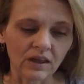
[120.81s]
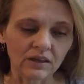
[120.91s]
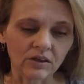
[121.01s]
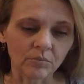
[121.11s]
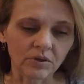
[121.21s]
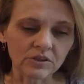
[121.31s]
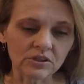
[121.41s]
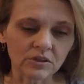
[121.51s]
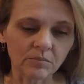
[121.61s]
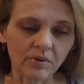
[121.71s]
you put
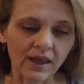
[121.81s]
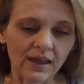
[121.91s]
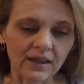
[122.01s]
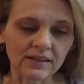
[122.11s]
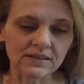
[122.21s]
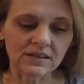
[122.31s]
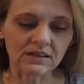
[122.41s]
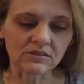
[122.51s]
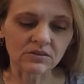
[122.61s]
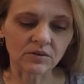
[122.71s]
your pens
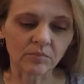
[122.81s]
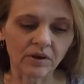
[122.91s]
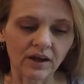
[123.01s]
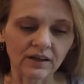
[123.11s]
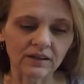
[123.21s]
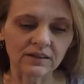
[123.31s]
into a pocket